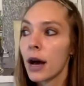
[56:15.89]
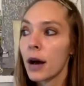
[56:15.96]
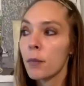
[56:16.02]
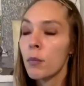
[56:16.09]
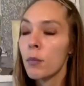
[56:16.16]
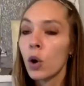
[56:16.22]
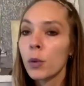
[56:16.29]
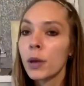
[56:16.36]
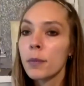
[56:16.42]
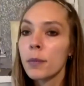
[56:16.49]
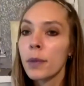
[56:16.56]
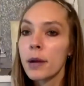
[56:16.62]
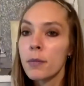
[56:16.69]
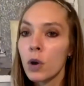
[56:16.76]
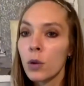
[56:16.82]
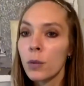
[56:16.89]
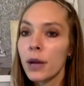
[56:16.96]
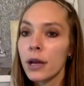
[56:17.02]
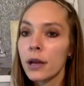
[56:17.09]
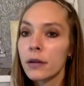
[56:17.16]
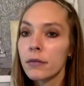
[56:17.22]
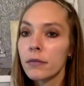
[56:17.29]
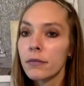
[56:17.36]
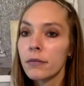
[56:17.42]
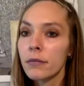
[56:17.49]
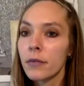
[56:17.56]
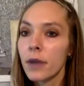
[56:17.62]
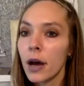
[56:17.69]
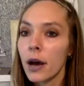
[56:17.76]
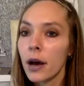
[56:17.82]
moment by moment
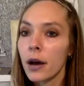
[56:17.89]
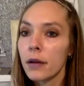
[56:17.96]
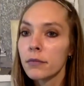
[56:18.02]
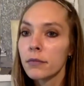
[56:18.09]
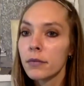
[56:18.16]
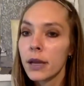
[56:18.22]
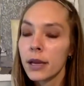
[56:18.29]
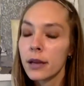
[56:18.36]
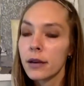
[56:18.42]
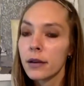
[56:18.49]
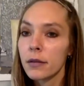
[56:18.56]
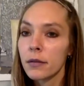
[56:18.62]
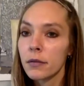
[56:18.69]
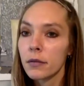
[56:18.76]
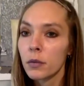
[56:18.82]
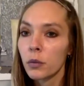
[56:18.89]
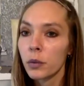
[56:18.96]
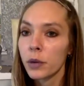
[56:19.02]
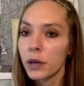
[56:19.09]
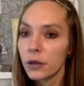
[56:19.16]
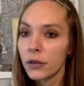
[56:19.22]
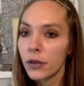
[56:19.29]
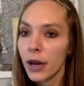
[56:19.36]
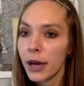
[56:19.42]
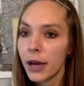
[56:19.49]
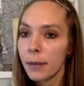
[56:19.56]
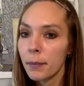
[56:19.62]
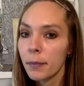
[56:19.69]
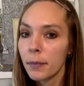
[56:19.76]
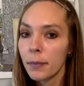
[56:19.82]
in real time.